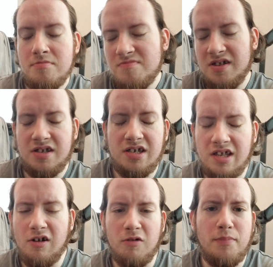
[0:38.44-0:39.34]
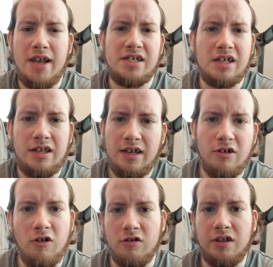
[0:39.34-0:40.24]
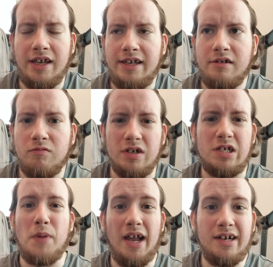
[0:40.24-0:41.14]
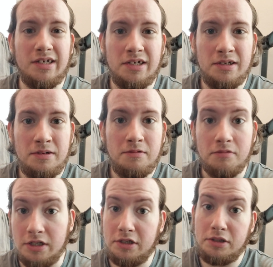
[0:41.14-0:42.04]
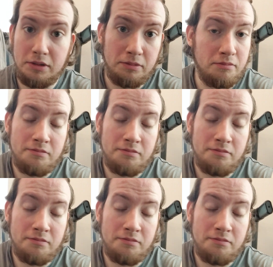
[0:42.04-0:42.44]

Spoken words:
It's this little basic thing called respect, which,